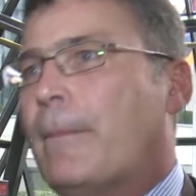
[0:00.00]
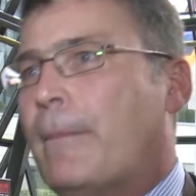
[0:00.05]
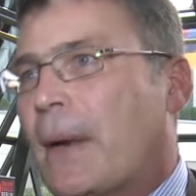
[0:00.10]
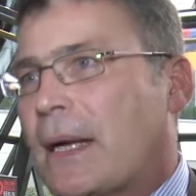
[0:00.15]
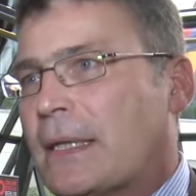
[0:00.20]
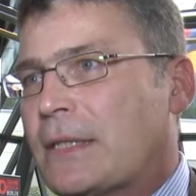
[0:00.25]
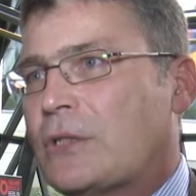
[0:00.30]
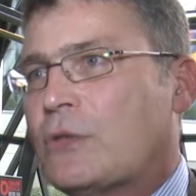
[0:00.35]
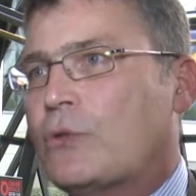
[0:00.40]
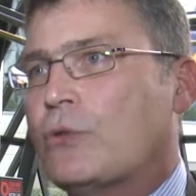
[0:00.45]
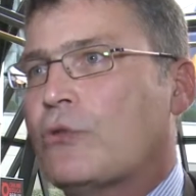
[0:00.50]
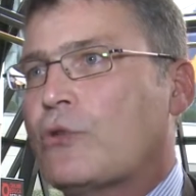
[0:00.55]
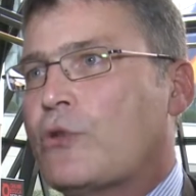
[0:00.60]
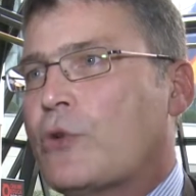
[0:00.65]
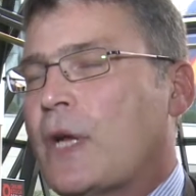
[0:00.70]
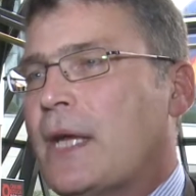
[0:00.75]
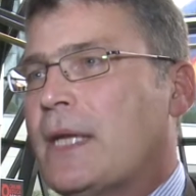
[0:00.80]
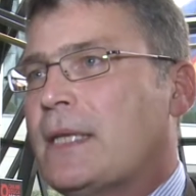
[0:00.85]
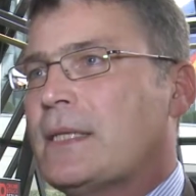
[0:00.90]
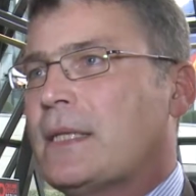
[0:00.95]
but to
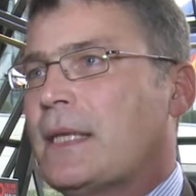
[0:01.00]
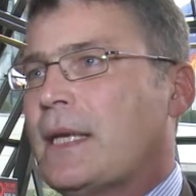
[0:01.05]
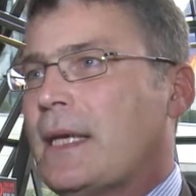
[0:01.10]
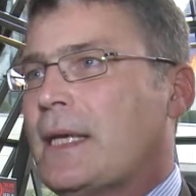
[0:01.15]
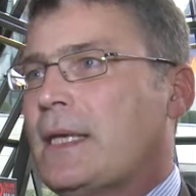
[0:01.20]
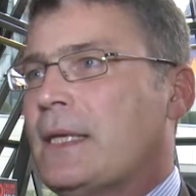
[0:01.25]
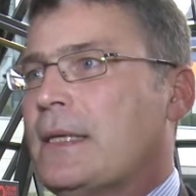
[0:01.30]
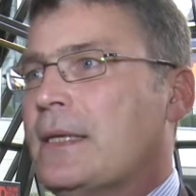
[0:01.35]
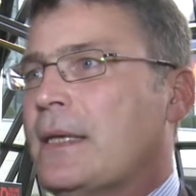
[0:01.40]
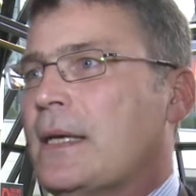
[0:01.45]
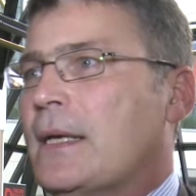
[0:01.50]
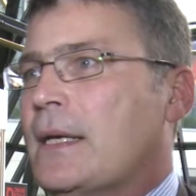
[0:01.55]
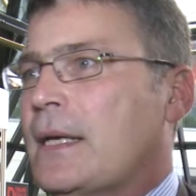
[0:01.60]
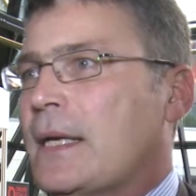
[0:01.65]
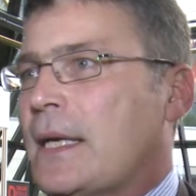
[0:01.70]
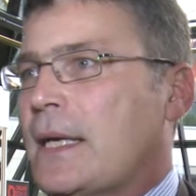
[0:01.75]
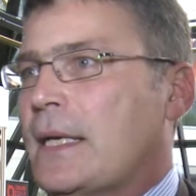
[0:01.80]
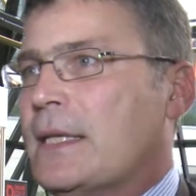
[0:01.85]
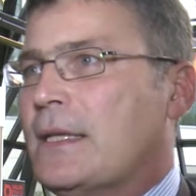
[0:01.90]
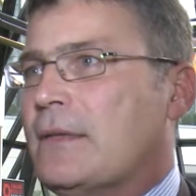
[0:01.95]
create
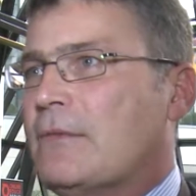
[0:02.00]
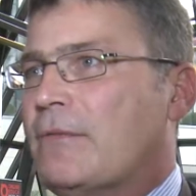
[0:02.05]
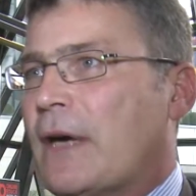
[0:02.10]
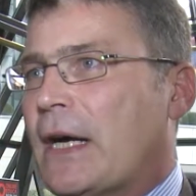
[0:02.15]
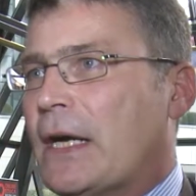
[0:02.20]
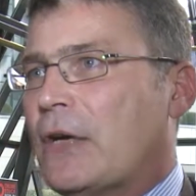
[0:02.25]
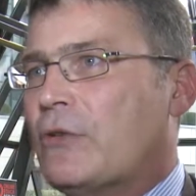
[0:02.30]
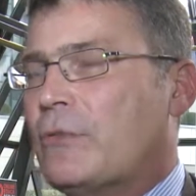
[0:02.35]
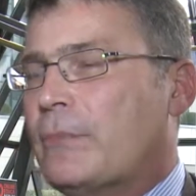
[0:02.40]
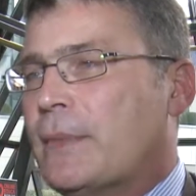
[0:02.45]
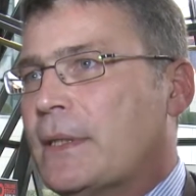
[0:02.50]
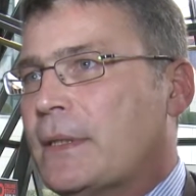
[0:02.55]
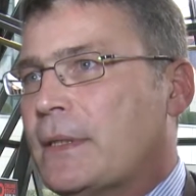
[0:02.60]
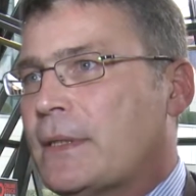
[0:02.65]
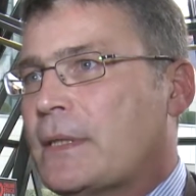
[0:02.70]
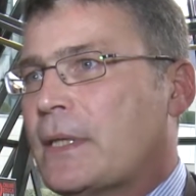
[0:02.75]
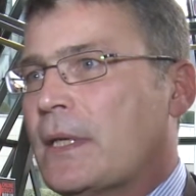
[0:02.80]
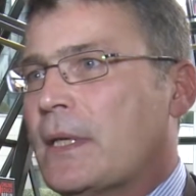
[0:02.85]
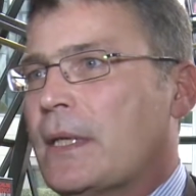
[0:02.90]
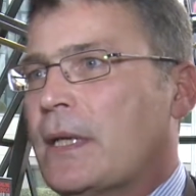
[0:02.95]
an
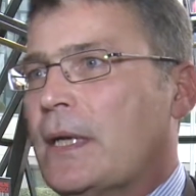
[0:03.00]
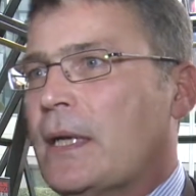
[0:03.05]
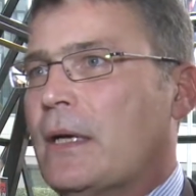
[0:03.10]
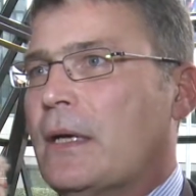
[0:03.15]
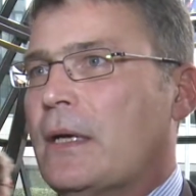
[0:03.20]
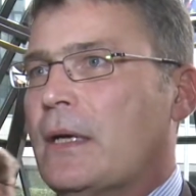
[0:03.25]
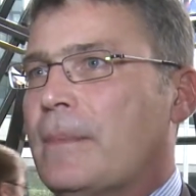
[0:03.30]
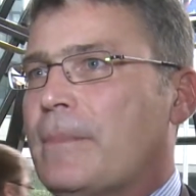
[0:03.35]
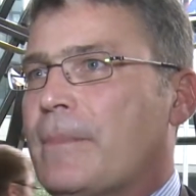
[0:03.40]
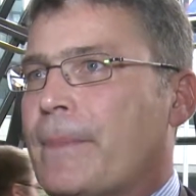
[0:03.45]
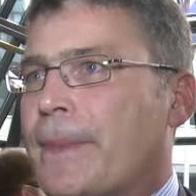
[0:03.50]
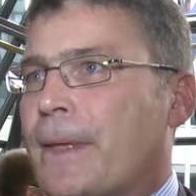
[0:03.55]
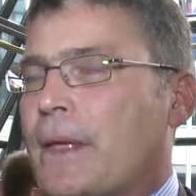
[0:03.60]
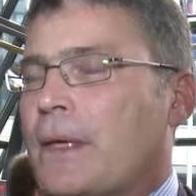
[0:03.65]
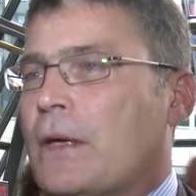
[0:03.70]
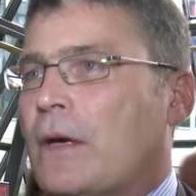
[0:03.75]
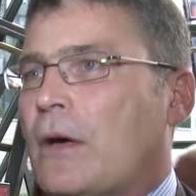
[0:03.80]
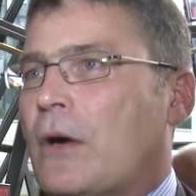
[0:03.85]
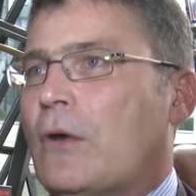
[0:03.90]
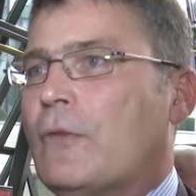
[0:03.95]
environment
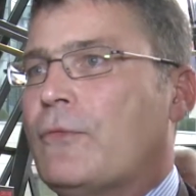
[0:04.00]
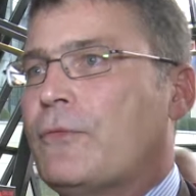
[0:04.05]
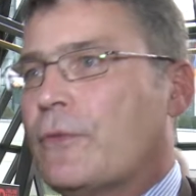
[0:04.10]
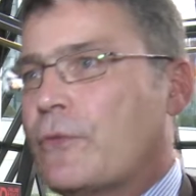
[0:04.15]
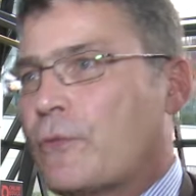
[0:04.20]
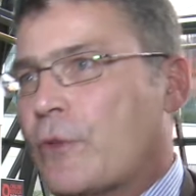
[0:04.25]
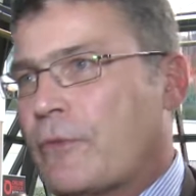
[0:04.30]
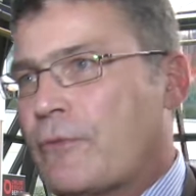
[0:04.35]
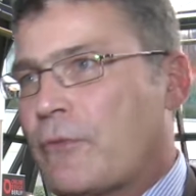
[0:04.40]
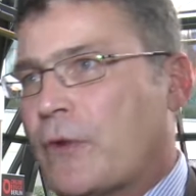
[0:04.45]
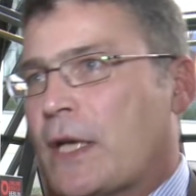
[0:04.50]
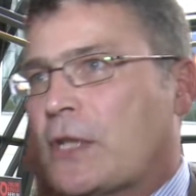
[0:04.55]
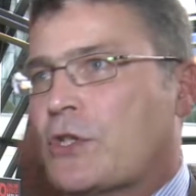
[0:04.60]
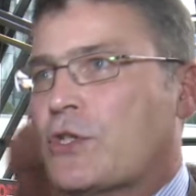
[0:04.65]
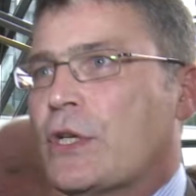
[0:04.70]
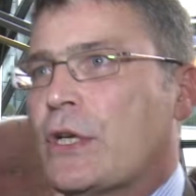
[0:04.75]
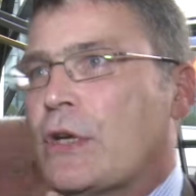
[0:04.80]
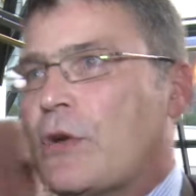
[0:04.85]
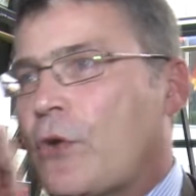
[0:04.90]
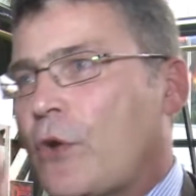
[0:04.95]
of
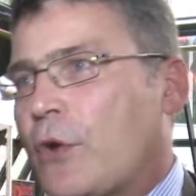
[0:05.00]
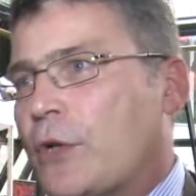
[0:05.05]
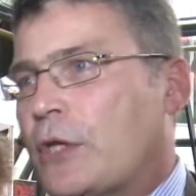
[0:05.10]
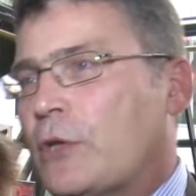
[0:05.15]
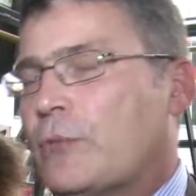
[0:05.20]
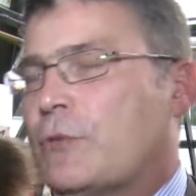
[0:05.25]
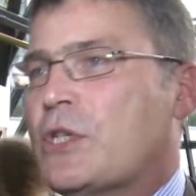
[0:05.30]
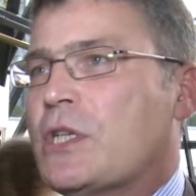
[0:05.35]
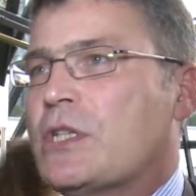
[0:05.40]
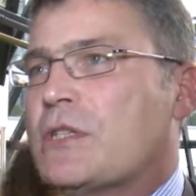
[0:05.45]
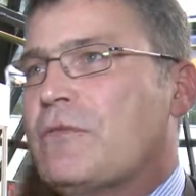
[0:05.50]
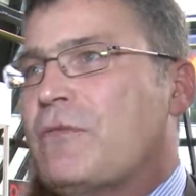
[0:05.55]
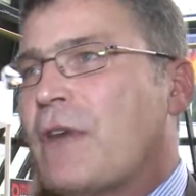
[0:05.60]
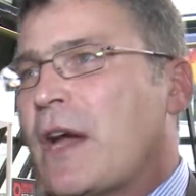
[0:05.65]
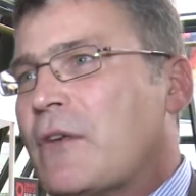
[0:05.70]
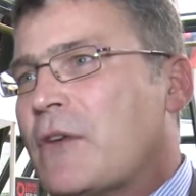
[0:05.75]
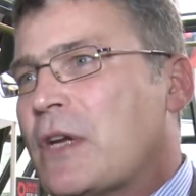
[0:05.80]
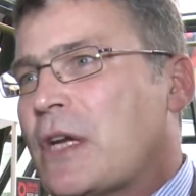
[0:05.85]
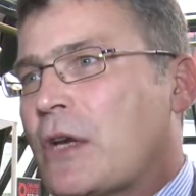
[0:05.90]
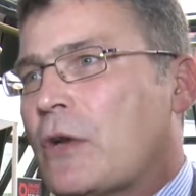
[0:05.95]
reflection and learning, which is
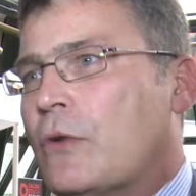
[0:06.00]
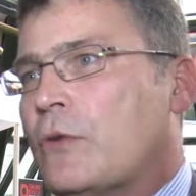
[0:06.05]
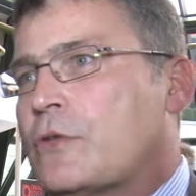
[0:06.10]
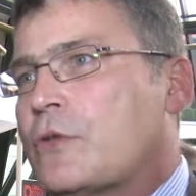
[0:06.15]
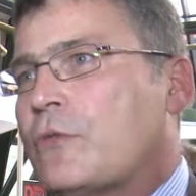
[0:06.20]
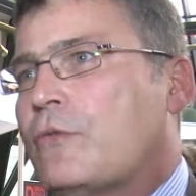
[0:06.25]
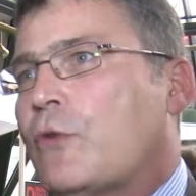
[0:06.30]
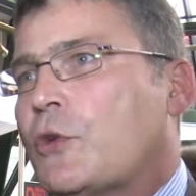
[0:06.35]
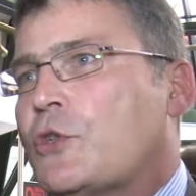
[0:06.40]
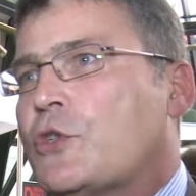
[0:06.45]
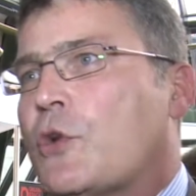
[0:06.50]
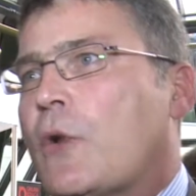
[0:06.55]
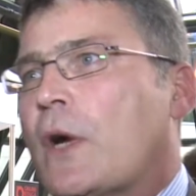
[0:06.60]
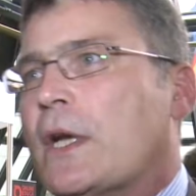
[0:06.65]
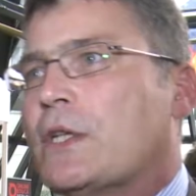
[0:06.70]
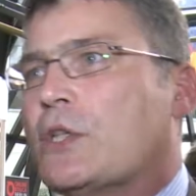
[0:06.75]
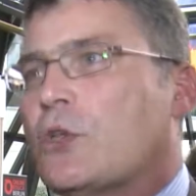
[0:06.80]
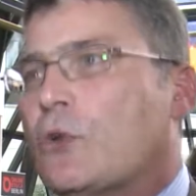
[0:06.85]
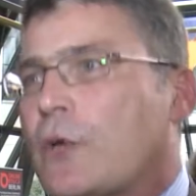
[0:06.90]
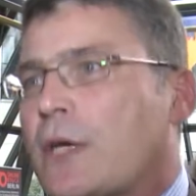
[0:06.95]
very close of what you
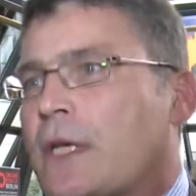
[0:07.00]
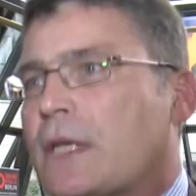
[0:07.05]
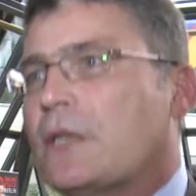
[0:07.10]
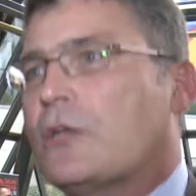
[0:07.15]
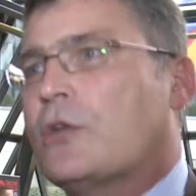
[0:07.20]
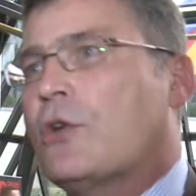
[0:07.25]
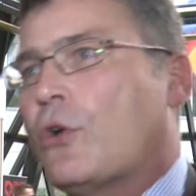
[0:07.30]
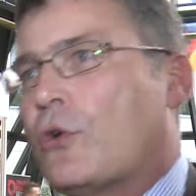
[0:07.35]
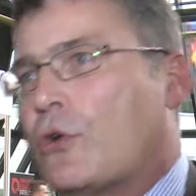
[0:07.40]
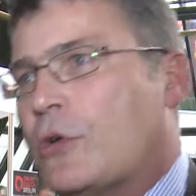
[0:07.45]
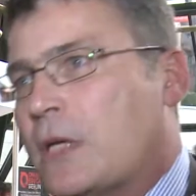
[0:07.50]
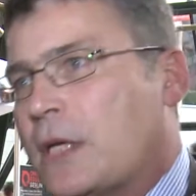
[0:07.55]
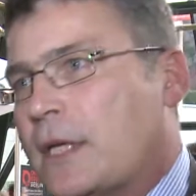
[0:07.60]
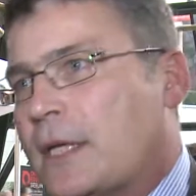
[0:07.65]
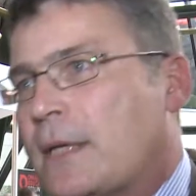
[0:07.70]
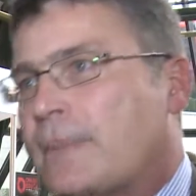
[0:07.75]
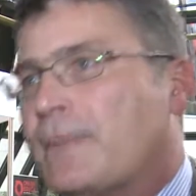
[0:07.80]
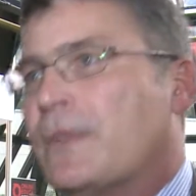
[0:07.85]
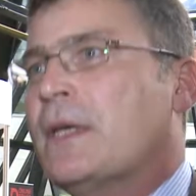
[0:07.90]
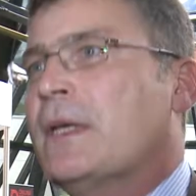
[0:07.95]
are doing
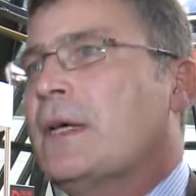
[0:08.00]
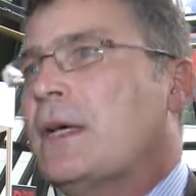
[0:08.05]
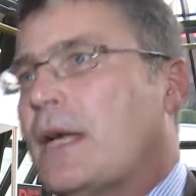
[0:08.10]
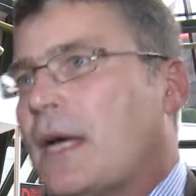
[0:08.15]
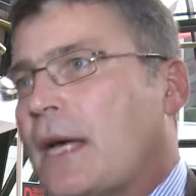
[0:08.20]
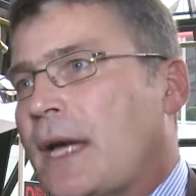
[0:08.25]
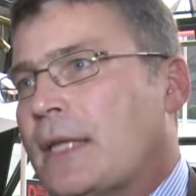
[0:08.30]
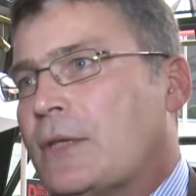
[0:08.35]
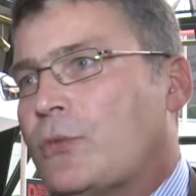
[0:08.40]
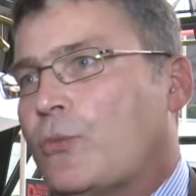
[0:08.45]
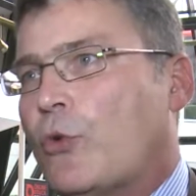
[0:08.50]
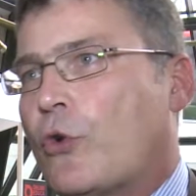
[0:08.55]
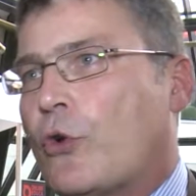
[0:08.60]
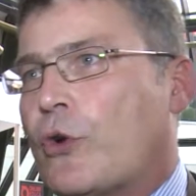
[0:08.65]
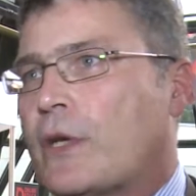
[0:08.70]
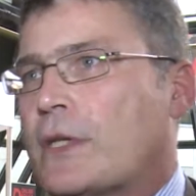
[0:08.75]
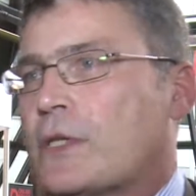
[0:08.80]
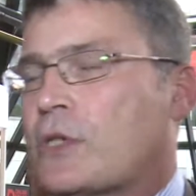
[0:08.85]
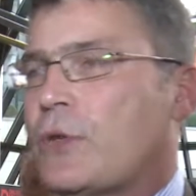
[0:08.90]
currently at work.